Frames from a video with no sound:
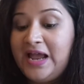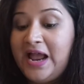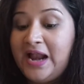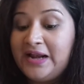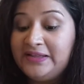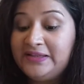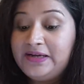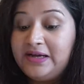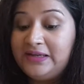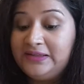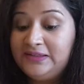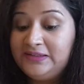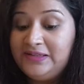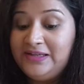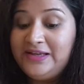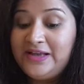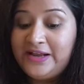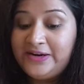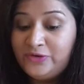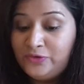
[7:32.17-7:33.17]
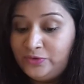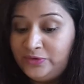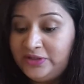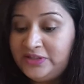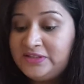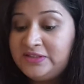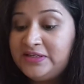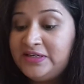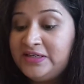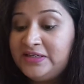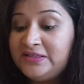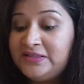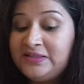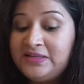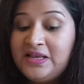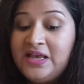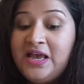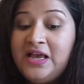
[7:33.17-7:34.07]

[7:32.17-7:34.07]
And the other thing I noticed is